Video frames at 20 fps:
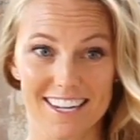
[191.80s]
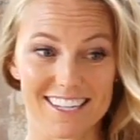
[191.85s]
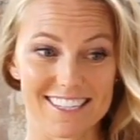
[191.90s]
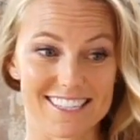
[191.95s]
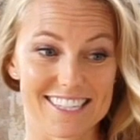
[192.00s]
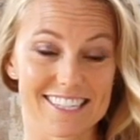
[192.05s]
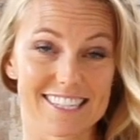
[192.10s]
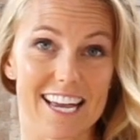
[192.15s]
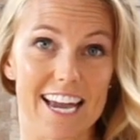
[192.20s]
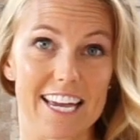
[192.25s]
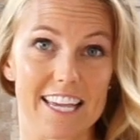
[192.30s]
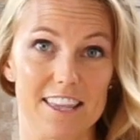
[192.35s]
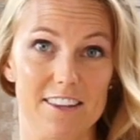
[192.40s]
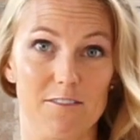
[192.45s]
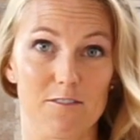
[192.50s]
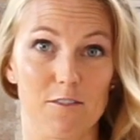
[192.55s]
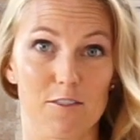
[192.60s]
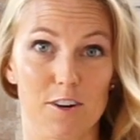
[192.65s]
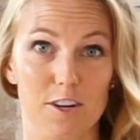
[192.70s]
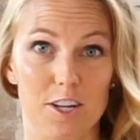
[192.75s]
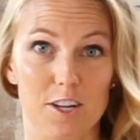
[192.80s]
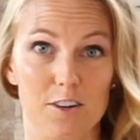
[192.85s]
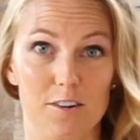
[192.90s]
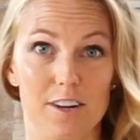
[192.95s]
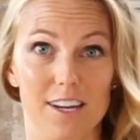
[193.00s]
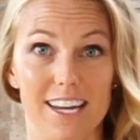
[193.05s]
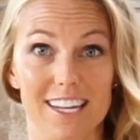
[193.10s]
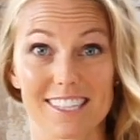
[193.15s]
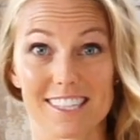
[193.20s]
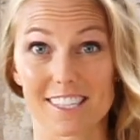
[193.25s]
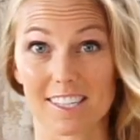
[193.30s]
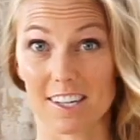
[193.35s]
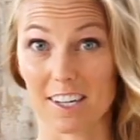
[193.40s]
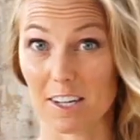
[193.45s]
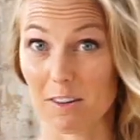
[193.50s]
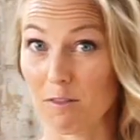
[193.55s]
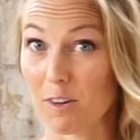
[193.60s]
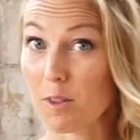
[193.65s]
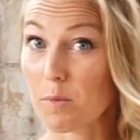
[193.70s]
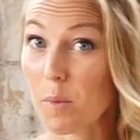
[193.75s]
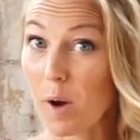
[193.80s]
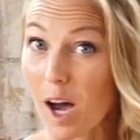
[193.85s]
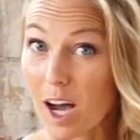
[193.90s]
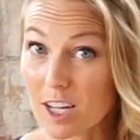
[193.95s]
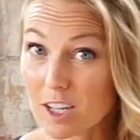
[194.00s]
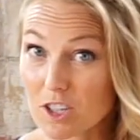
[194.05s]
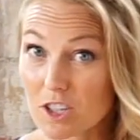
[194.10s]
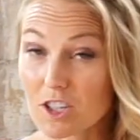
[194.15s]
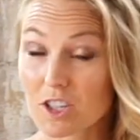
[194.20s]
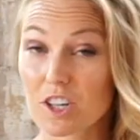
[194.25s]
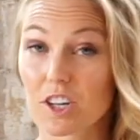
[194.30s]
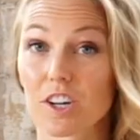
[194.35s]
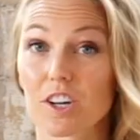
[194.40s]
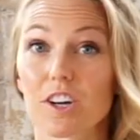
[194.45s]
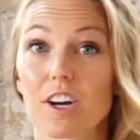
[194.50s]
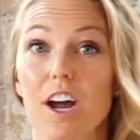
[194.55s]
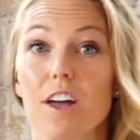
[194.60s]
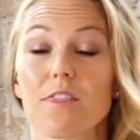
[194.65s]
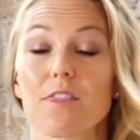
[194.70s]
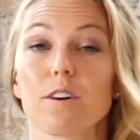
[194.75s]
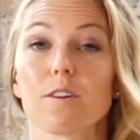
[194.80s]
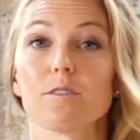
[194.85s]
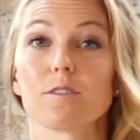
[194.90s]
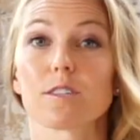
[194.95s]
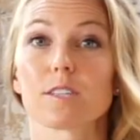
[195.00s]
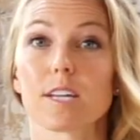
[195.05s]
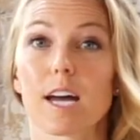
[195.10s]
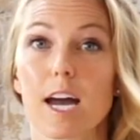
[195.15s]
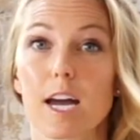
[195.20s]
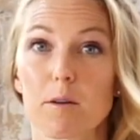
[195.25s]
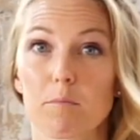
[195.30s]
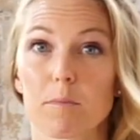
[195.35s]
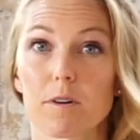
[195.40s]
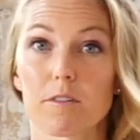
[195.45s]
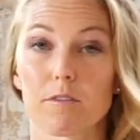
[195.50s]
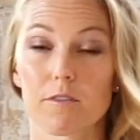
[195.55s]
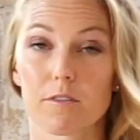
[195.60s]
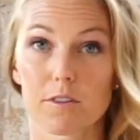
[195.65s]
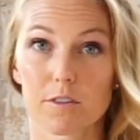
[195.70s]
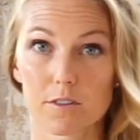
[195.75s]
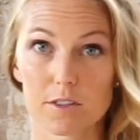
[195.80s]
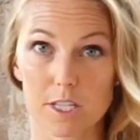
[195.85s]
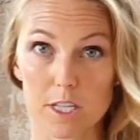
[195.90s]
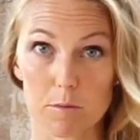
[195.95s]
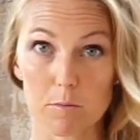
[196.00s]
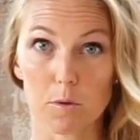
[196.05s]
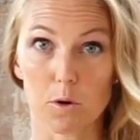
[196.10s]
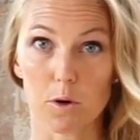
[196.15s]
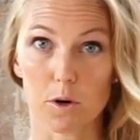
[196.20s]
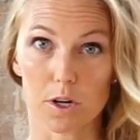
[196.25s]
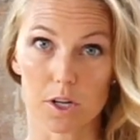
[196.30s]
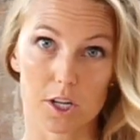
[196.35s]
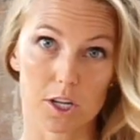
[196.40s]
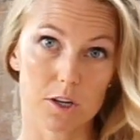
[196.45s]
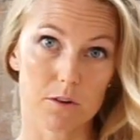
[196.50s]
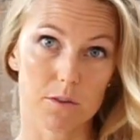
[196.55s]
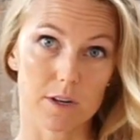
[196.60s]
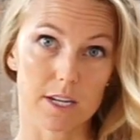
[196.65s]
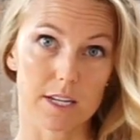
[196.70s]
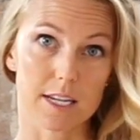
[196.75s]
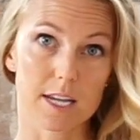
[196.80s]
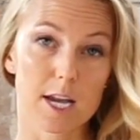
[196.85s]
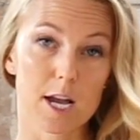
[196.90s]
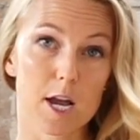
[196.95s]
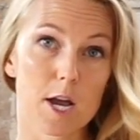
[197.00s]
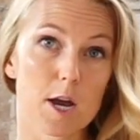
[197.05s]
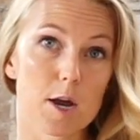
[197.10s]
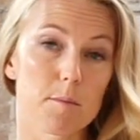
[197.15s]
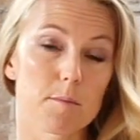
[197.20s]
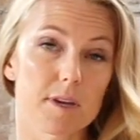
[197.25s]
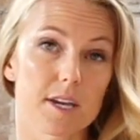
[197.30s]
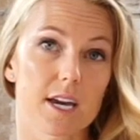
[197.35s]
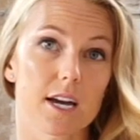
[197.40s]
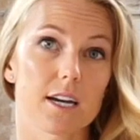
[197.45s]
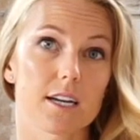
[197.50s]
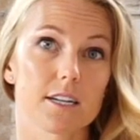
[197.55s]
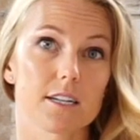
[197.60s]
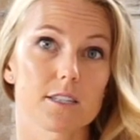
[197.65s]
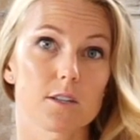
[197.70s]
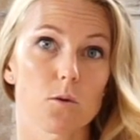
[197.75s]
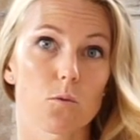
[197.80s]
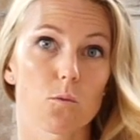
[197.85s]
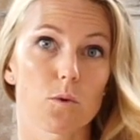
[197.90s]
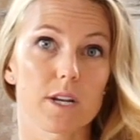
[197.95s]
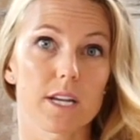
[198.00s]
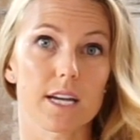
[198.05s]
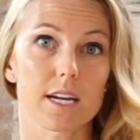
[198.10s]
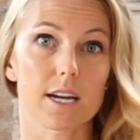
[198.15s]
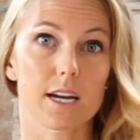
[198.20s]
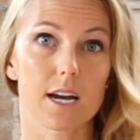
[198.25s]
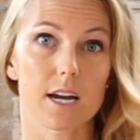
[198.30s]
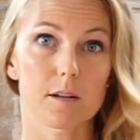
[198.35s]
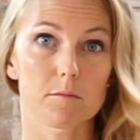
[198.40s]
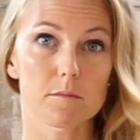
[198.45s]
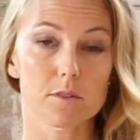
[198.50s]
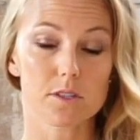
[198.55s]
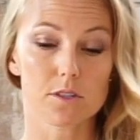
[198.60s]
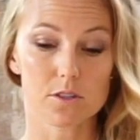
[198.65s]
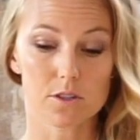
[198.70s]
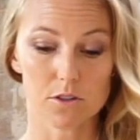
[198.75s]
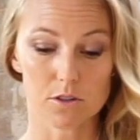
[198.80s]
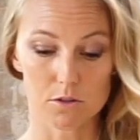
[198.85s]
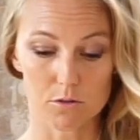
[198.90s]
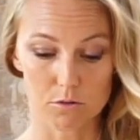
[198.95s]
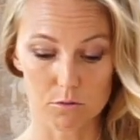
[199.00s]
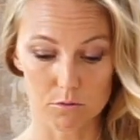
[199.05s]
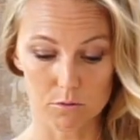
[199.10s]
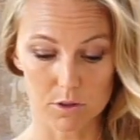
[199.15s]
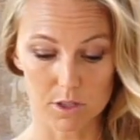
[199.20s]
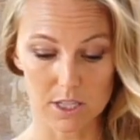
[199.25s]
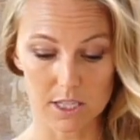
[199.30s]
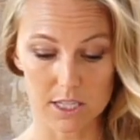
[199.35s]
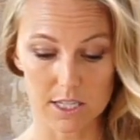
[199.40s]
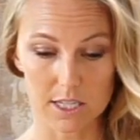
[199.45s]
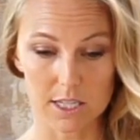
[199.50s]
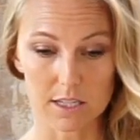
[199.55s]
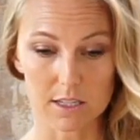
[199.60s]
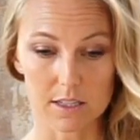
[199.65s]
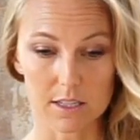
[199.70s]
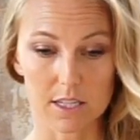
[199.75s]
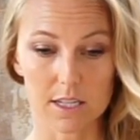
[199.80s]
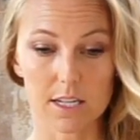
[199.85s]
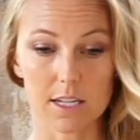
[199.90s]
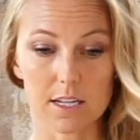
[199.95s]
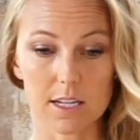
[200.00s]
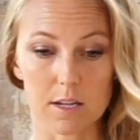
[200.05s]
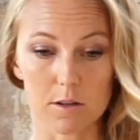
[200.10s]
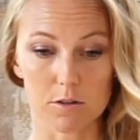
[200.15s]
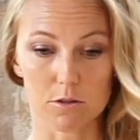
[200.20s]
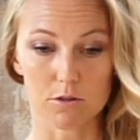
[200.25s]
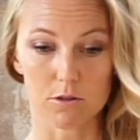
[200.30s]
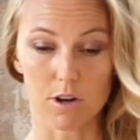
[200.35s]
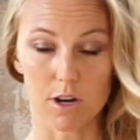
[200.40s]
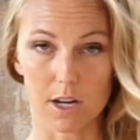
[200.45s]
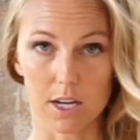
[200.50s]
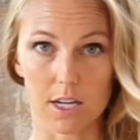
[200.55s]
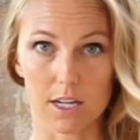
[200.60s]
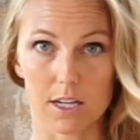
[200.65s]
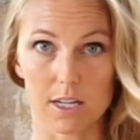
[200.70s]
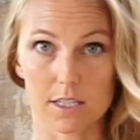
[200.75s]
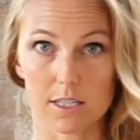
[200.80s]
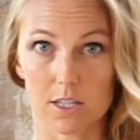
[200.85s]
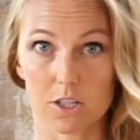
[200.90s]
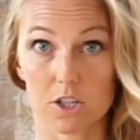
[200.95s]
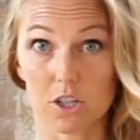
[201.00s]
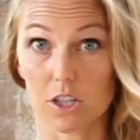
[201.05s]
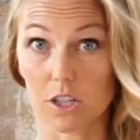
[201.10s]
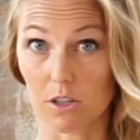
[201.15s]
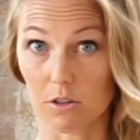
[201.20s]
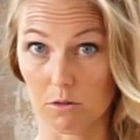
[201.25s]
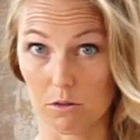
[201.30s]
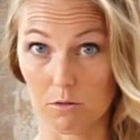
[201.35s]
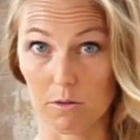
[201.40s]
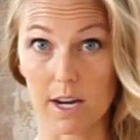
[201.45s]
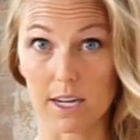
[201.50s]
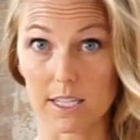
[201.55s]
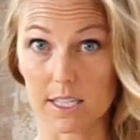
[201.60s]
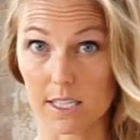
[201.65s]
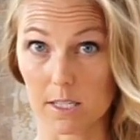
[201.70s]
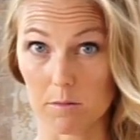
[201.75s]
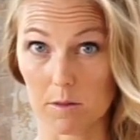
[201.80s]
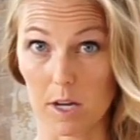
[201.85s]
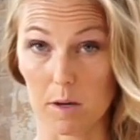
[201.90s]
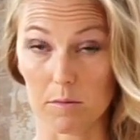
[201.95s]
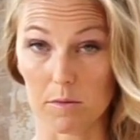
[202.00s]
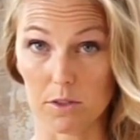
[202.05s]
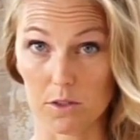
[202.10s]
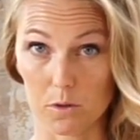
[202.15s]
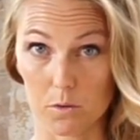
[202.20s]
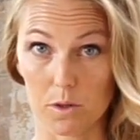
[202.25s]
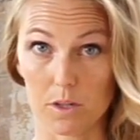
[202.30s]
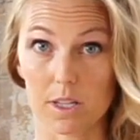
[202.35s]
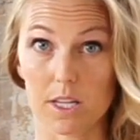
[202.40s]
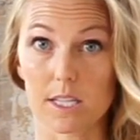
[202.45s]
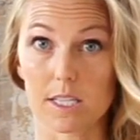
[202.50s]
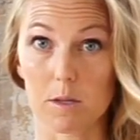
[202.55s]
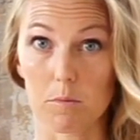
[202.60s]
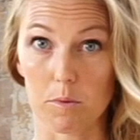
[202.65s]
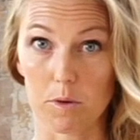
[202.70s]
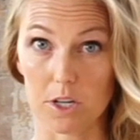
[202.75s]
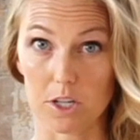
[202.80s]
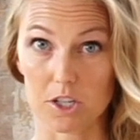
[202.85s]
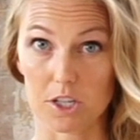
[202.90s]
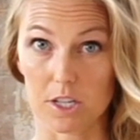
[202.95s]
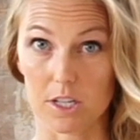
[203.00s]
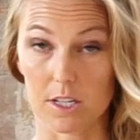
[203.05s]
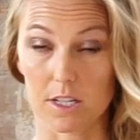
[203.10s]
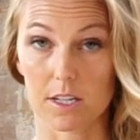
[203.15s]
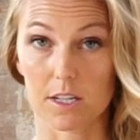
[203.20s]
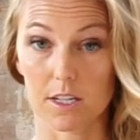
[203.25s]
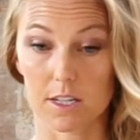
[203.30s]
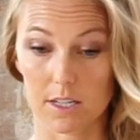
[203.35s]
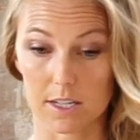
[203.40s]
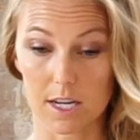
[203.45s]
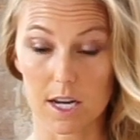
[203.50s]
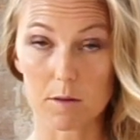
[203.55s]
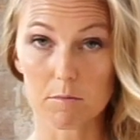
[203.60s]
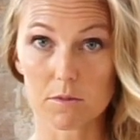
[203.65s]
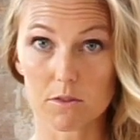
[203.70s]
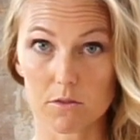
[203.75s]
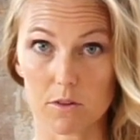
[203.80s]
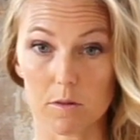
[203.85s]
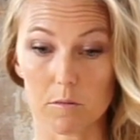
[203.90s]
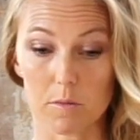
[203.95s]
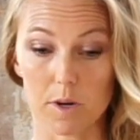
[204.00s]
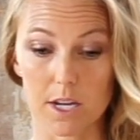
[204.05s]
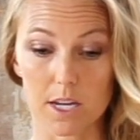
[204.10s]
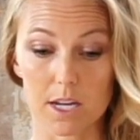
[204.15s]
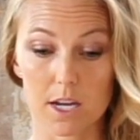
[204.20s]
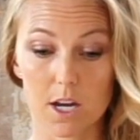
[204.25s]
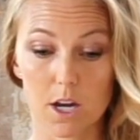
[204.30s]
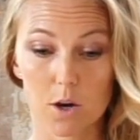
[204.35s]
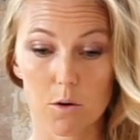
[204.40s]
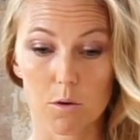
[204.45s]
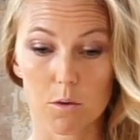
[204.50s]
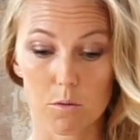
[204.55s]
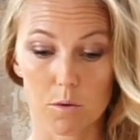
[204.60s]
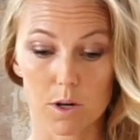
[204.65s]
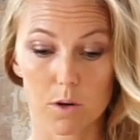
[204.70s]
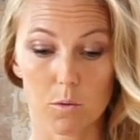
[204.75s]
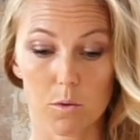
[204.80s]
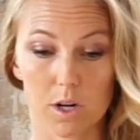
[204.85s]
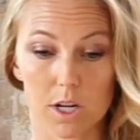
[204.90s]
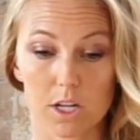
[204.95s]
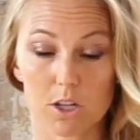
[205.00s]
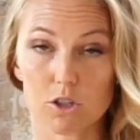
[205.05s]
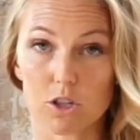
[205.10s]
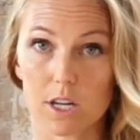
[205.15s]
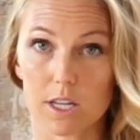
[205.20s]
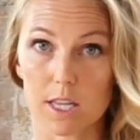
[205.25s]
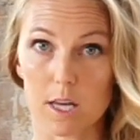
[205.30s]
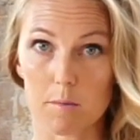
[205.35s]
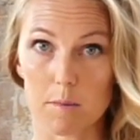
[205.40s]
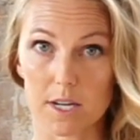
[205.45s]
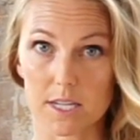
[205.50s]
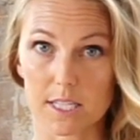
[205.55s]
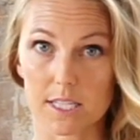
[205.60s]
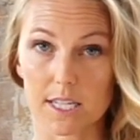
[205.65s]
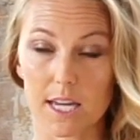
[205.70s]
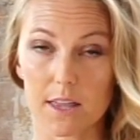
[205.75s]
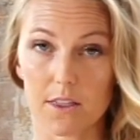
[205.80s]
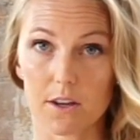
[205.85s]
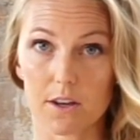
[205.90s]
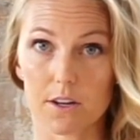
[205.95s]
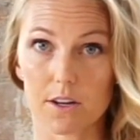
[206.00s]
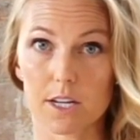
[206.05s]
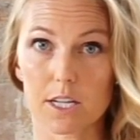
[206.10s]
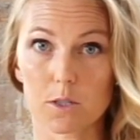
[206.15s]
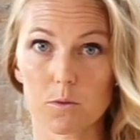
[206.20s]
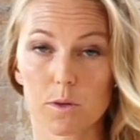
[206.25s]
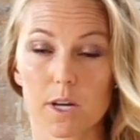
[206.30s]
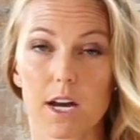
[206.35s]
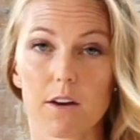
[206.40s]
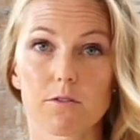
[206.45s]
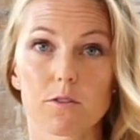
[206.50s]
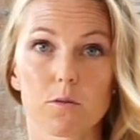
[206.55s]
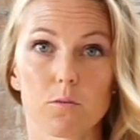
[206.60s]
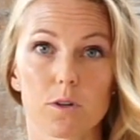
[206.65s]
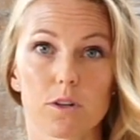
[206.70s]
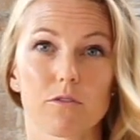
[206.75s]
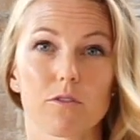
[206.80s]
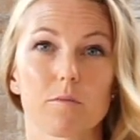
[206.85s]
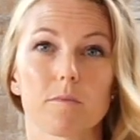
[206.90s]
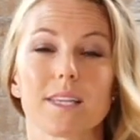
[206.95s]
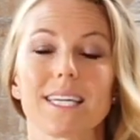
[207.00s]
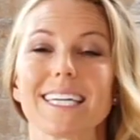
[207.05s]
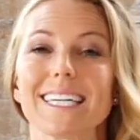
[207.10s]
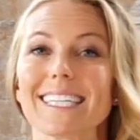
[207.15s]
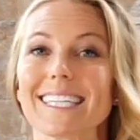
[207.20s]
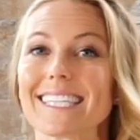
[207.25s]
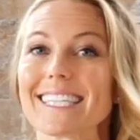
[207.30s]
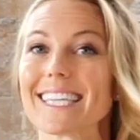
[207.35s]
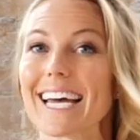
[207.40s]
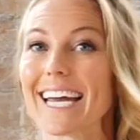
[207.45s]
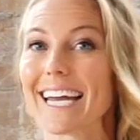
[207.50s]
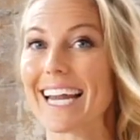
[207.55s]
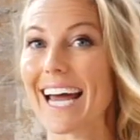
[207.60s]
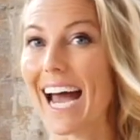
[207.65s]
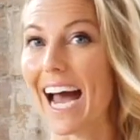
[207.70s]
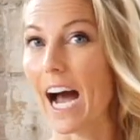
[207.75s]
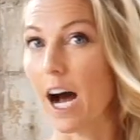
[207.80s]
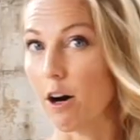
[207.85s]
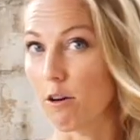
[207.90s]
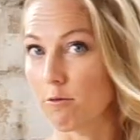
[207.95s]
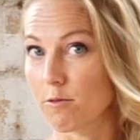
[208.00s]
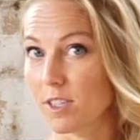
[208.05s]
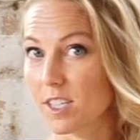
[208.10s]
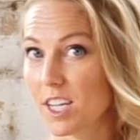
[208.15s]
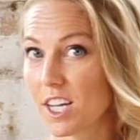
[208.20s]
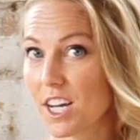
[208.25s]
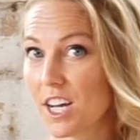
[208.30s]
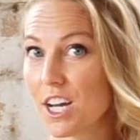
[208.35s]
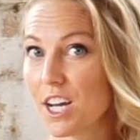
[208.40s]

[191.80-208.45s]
designed them for you, again, starting with posture and those type of deep core cueing, because when it comes to really healing and drawing essentially the rectus abdominals, where that separation comes from, right? We want to work at drawing that back together, is we have to work from the inside out.